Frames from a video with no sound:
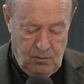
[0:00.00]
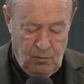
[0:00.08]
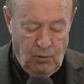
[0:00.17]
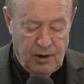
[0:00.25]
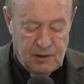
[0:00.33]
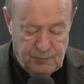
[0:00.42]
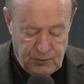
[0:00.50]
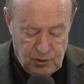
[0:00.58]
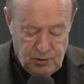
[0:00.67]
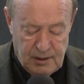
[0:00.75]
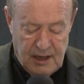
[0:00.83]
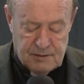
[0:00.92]
What is
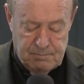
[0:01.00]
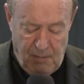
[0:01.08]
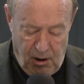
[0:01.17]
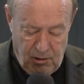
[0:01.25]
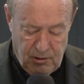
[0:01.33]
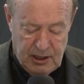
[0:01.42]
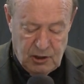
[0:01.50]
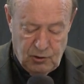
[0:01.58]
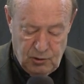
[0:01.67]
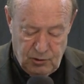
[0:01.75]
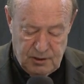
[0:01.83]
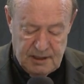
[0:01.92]
viewed as morally
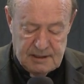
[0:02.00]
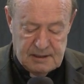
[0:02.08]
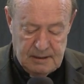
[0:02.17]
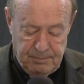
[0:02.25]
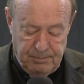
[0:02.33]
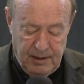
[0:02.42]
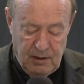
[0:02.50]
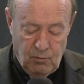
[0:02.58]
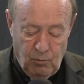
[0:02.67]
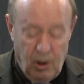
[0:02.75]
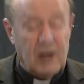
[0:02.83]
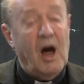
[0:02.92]
good is simply
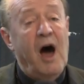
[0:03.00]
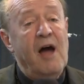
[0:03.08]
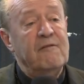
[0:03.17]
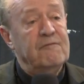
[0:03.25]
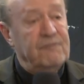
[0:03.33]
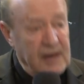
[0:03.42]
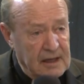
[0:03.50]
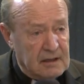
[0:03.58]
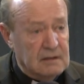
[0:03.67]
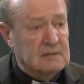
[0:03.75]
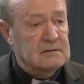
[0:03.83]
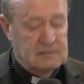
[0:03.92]
what I
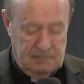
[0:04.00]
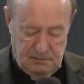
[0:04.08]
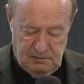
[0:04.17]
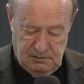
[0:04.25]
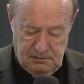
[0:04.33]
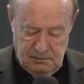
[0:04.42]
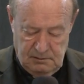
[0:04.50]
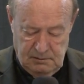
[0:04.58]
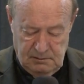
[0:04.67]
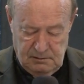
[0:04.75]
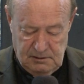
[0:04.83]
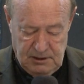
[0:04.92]
feel
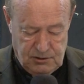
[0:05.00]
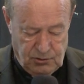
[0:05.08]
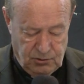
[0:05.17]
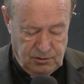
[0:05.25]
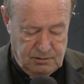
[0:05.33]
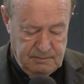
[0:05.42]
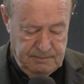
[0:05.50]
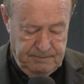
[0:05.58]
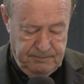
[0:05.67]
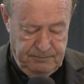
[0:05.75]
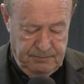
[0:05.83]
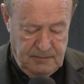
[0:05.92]
is good.
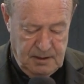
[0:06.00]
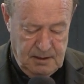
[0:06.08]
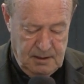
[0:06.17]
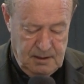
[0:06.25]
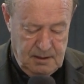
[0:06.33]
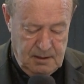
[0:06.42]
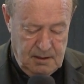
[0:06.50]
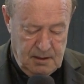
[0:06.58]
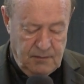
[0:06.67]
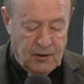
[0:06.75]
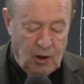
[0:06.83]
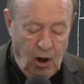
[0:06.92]

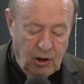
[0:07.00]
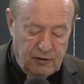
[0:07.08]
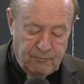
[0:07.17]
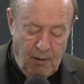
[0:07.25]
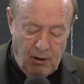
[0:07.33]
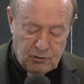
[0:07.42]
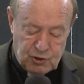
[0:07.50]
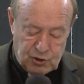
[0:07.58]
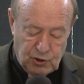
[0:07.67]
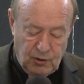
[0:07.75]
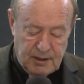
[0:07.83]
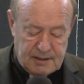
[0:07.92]
And the goal of moral
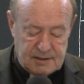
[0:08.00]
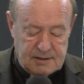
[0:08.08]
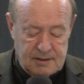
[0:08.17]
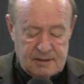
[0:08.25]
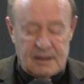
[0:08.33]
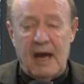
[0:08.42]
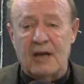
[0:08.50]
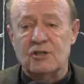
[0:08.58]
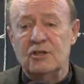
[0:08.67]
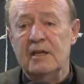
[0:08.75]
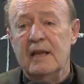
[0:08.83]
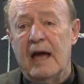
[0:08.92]
choice is
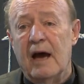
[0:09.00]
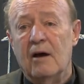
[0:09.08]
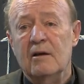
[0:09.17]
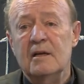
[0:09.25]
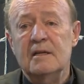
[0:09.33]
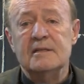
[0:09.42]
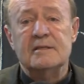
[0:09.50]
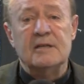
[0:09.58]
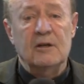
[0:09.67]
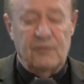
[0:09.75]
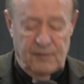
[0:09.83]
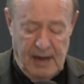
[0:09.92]
actually now
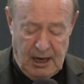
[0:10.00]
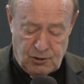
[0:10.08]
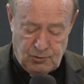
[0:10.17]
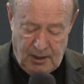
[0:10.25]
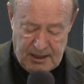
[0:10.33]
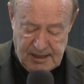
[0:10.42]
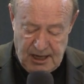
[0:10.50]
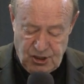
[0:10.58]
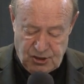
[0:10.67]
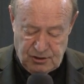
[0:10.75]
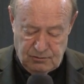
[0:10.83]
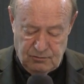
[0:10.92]

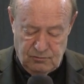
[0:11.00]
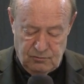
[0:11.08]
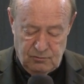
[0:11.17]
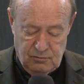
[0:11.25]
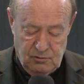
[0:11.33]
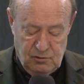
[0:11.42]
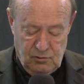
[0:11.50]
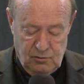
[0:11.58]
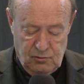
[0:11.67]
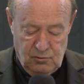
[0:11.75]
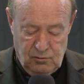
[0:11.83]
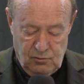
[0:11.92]
self-actualization
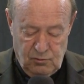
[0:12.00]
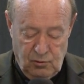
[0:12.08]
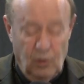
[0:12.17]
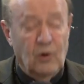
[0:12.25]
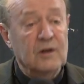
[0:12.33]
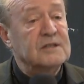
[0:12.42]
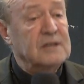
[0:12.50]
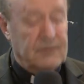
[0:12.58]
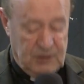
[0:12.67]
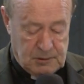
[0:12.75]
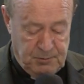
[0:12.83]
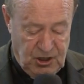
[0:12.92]
or
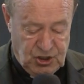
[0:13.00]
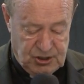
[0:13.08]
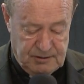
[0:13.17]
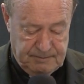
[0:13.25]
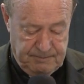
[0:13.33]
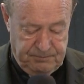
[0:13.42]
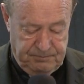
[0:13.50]
self-expression.